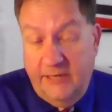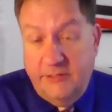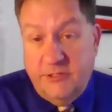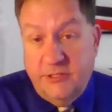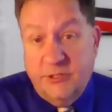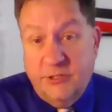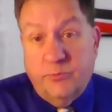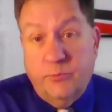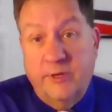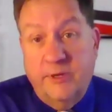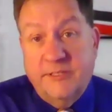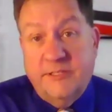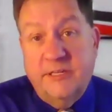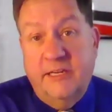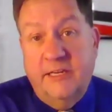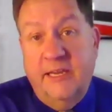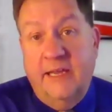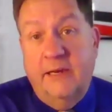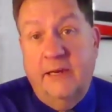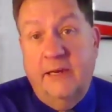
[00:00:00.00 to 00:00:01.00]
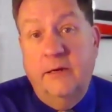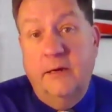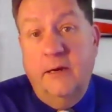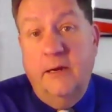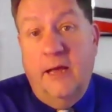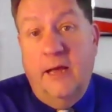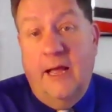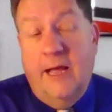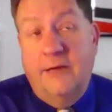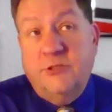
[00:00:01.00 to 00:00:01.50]
And just once again,
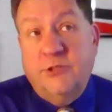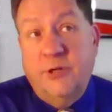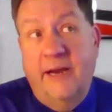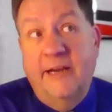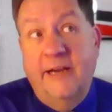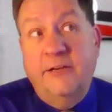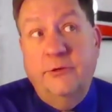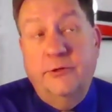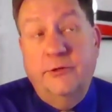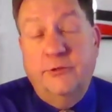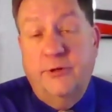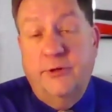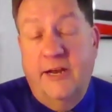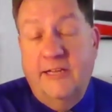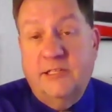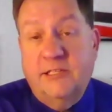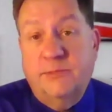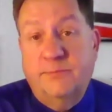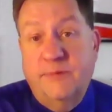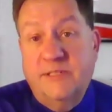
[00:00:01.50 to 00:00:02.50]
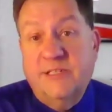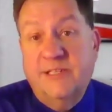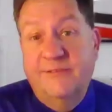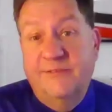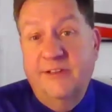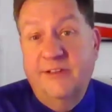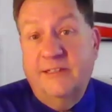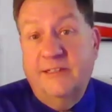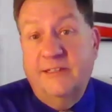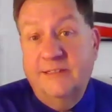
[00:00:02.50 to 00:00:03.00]
trying to address
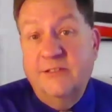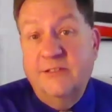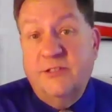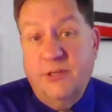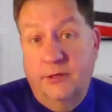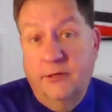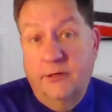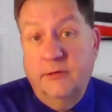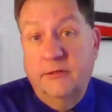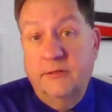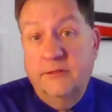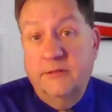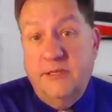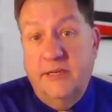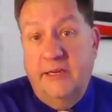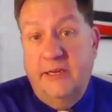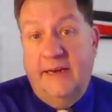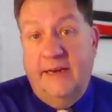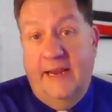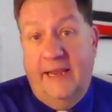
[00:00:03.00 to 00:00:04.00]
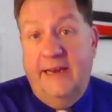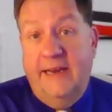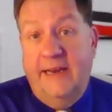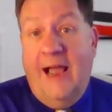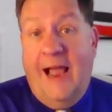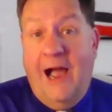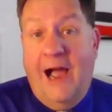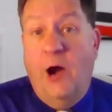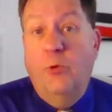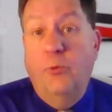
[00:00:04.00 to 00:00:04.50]
specific concerns and
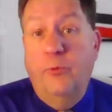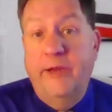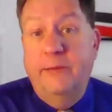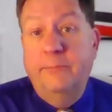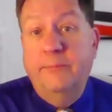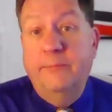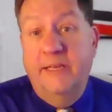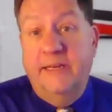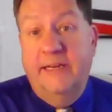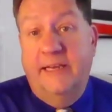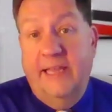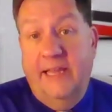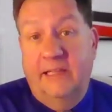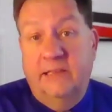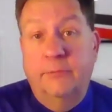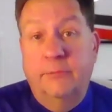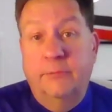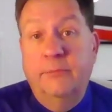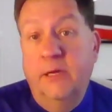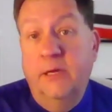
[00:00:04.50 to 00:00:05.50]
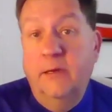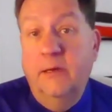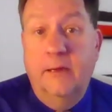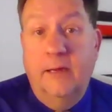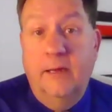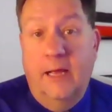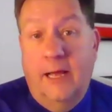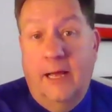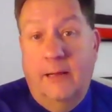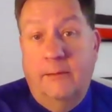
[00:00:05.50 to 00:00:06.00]
how we mitigate
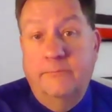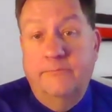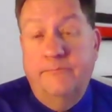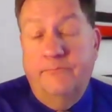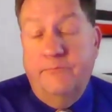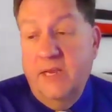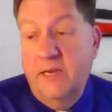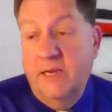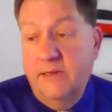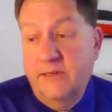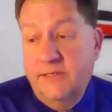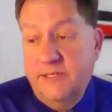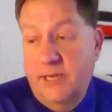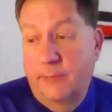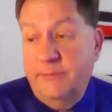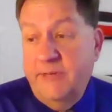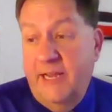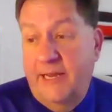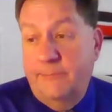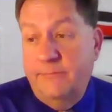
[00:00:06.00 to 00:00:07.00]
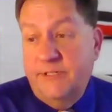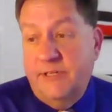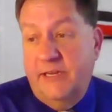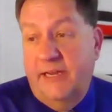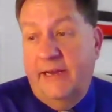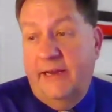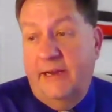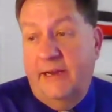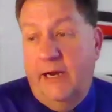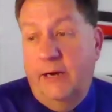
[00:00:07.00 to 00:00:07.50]
them. Sometimes
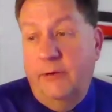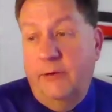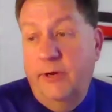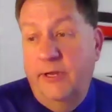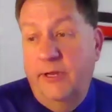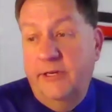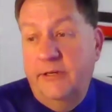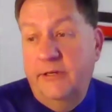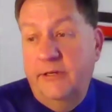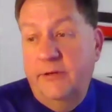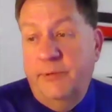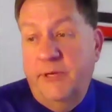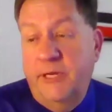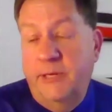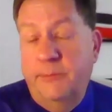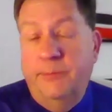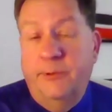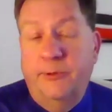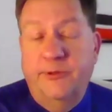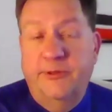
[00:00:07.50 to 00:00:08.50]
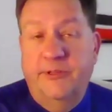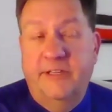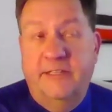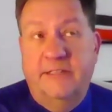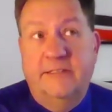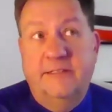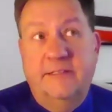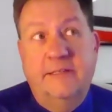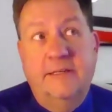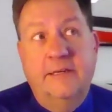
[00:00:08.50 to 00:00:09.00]
I run into people
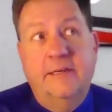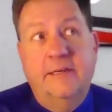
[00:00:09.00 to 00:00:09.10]
that